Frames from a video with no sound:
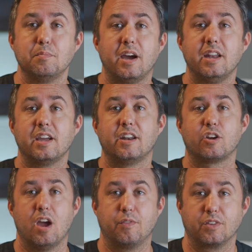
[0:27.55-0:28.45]
mining on a
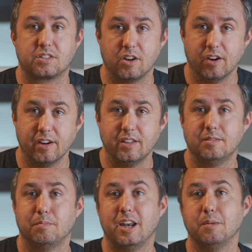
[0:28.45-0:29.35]
graphics card.
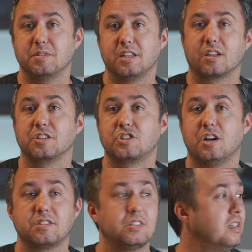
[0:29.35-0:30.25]
My name is Nicholas
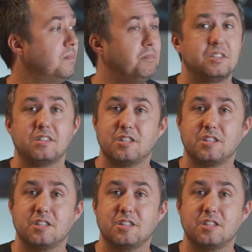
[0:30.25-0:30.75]
Johnson, and this is